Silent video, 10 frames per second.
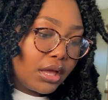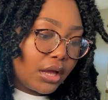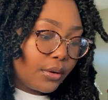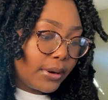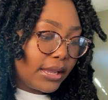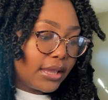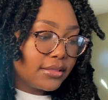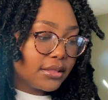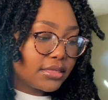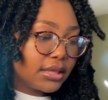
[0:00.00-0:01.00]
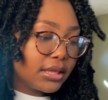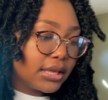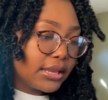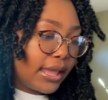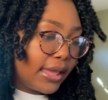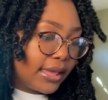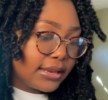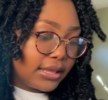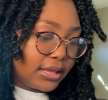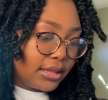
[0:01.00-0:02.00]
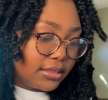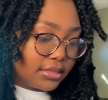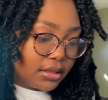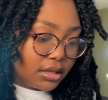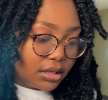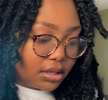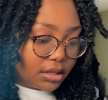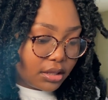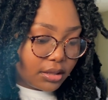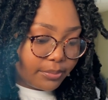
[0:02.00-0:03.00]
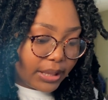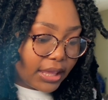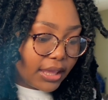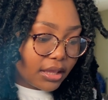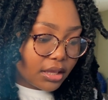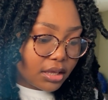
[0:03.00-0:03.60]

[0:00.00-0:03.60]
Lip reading: All right, and the thing it had in the pack,